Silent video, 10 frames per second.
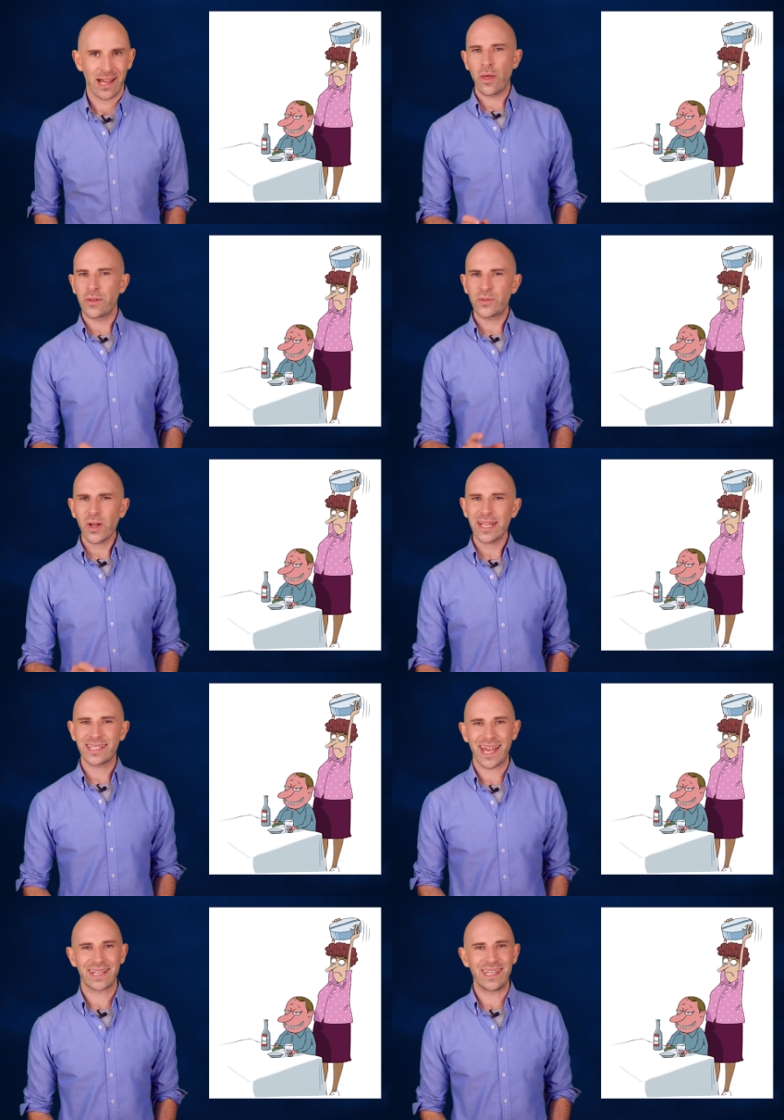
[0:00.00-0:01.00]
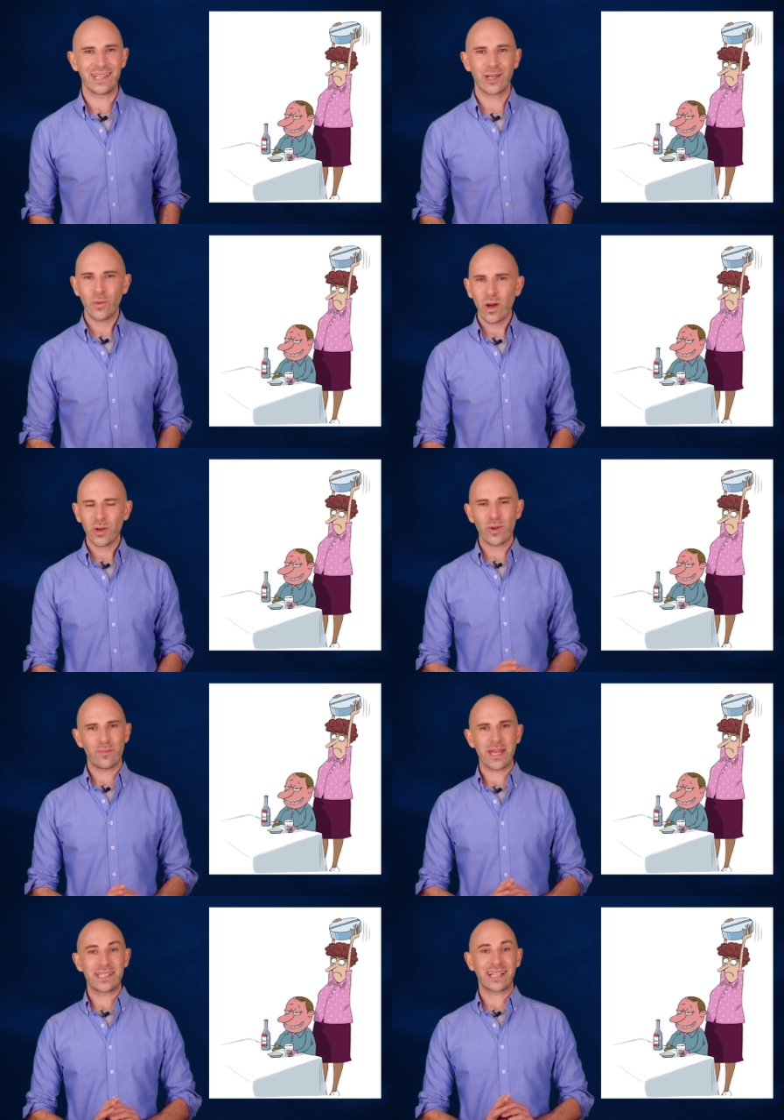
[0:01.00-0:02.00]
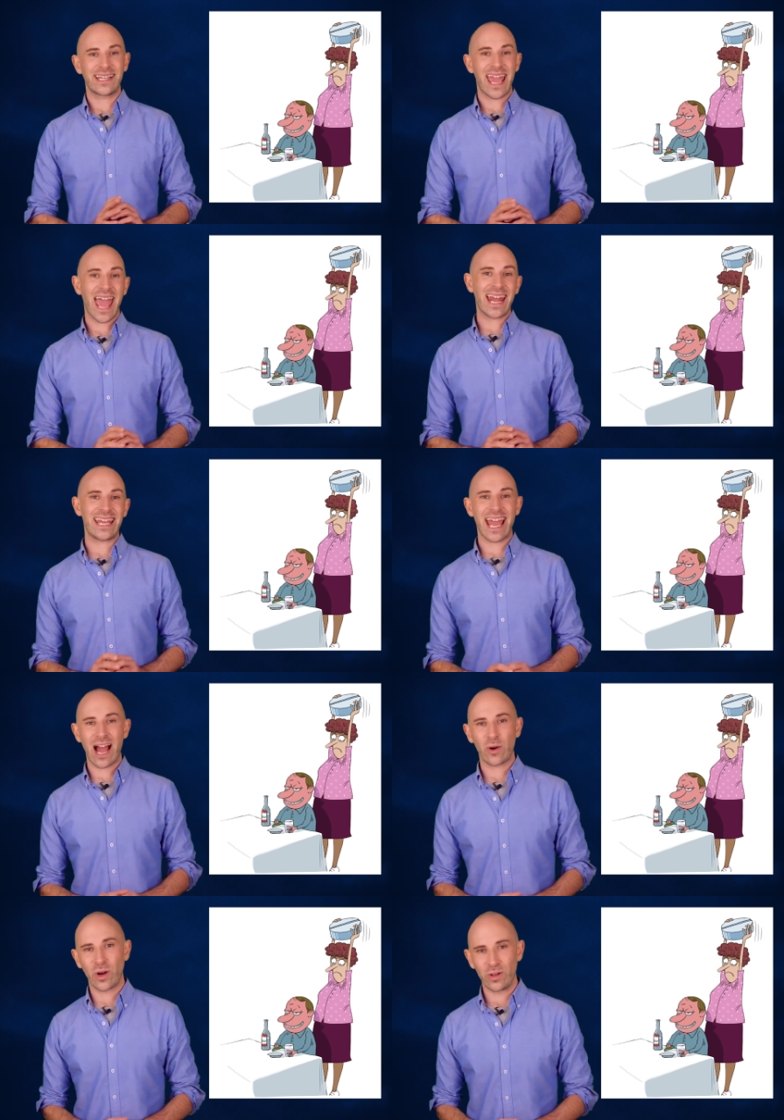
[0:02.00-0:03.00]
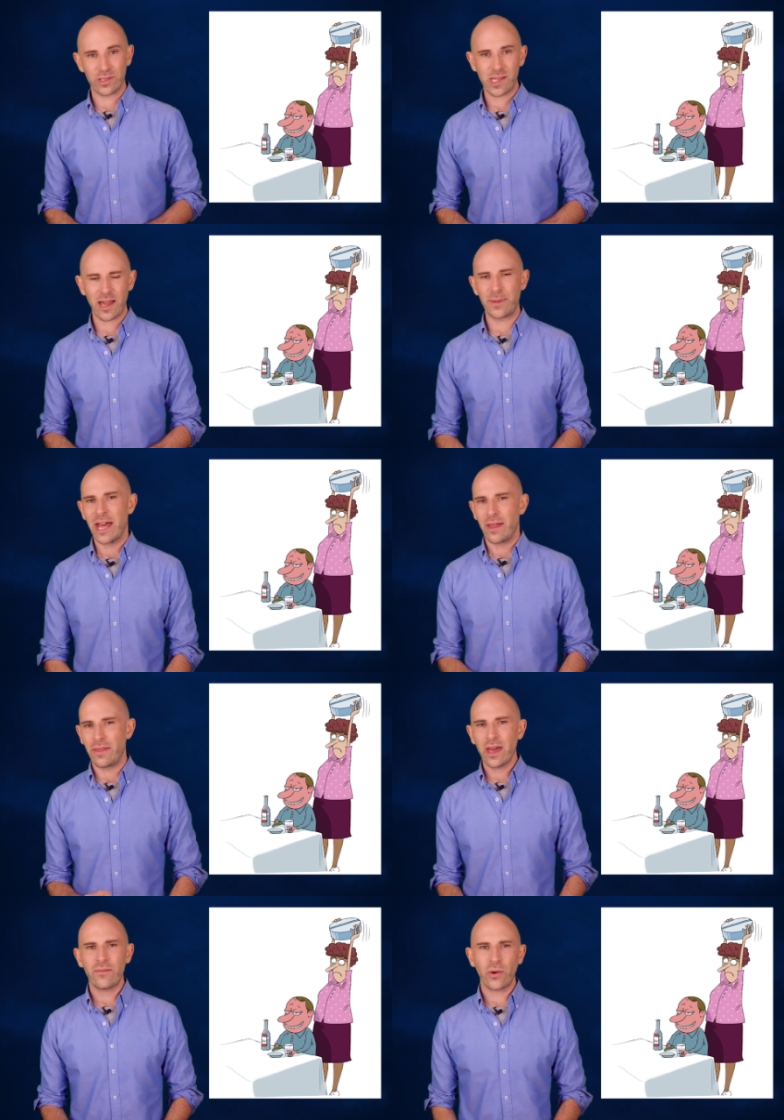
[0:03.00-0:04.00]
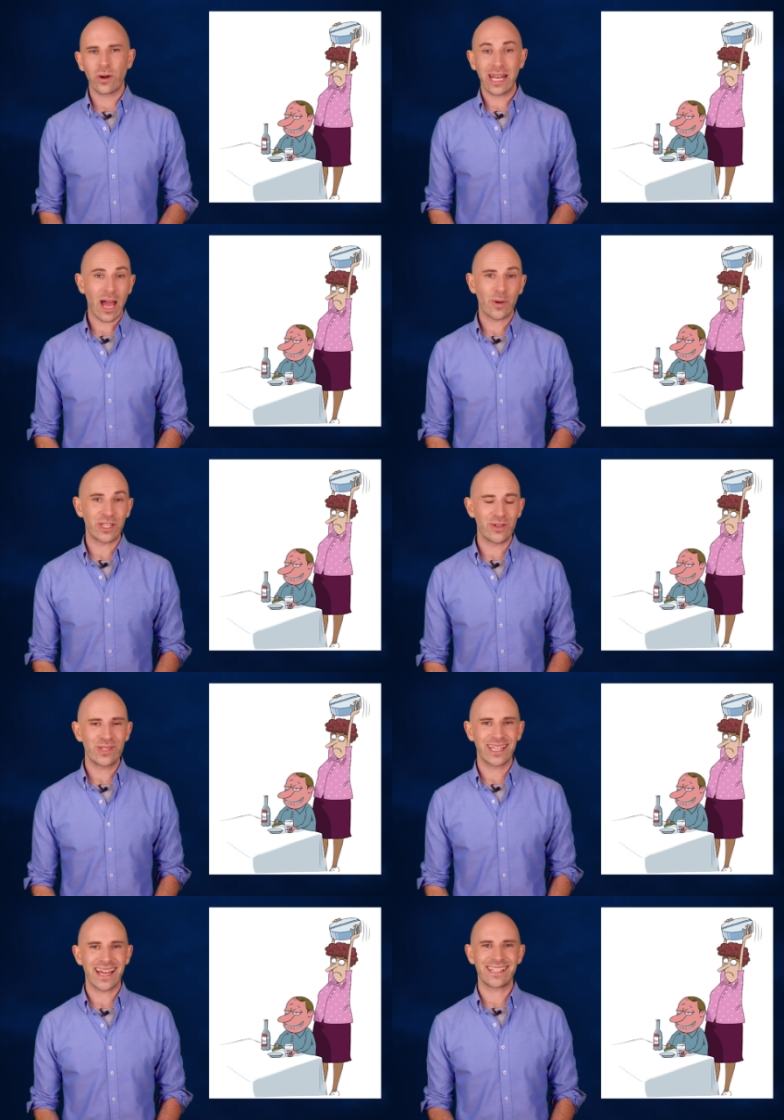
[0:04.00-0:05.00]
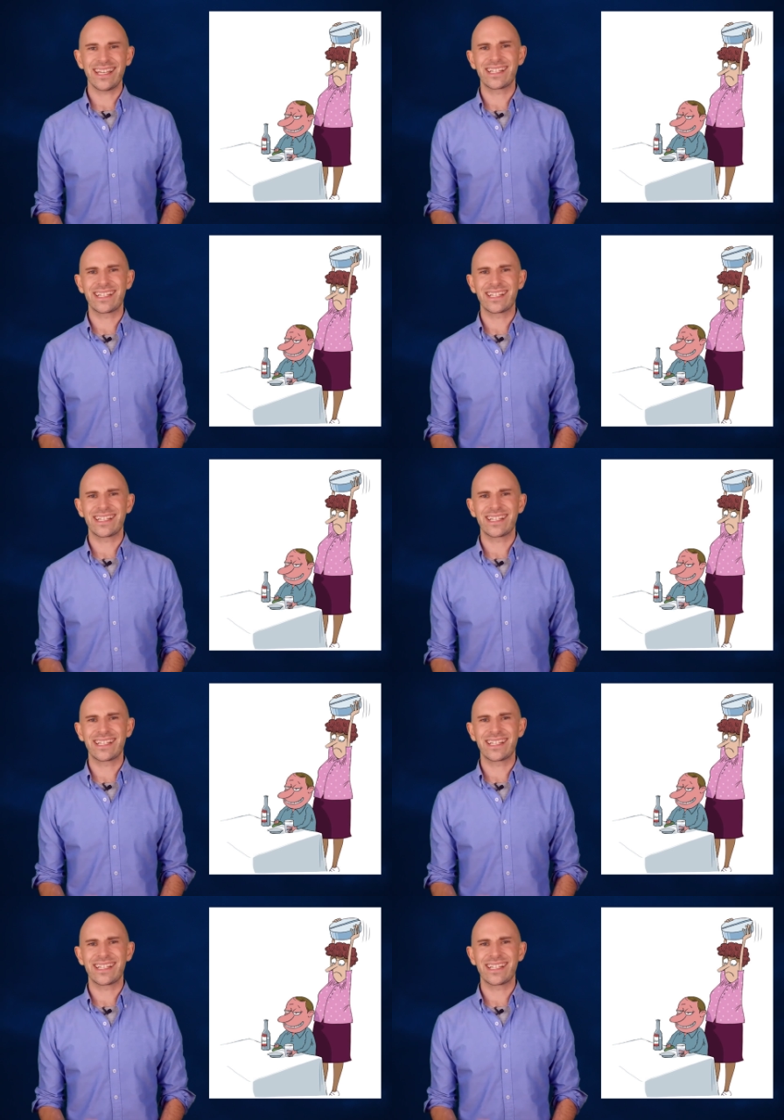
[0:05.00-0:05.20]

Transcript: The drying technique can work with basically any alcohol type, therefore allowing you to get